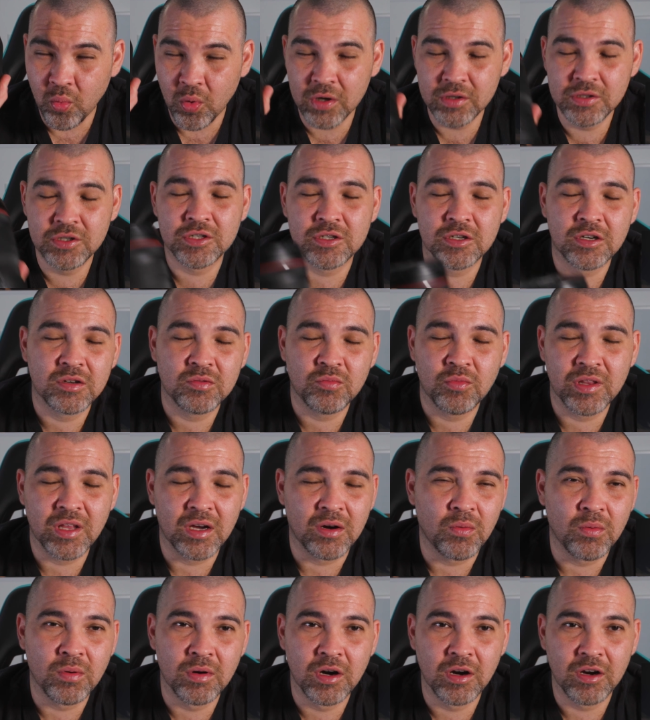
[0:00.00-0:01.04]
one shot
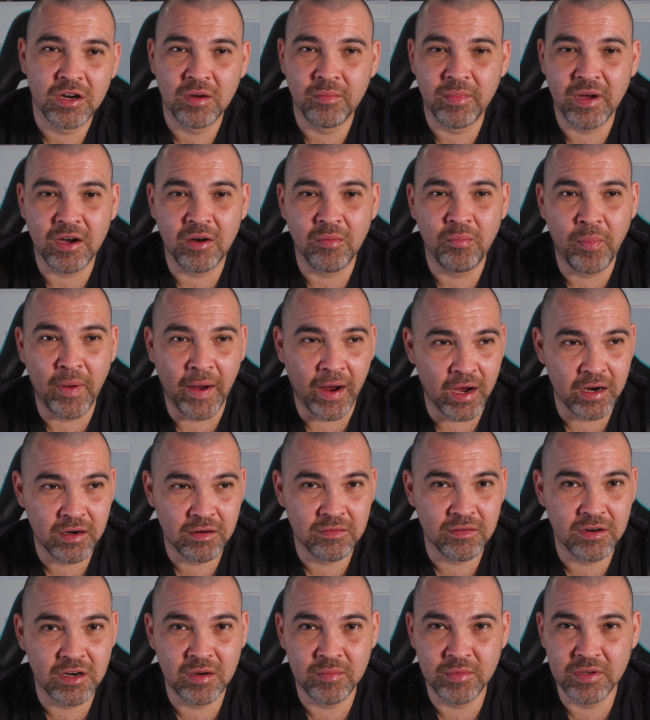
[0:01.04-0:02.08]
without worrying about
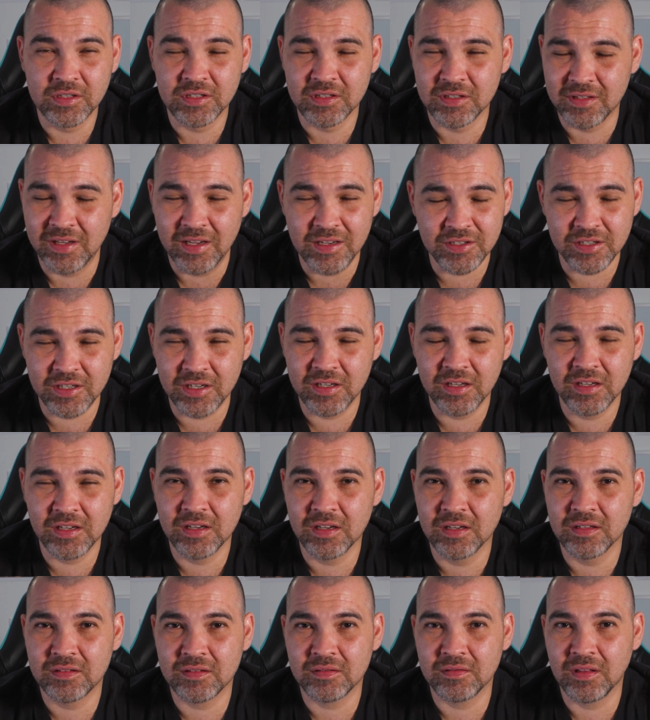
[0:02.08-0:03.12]
panorama, stitching
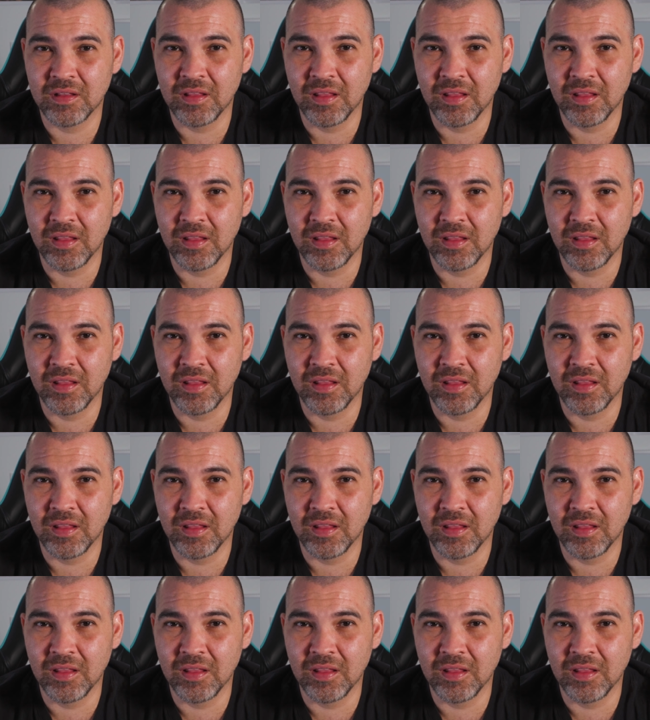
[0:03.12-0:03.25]
it,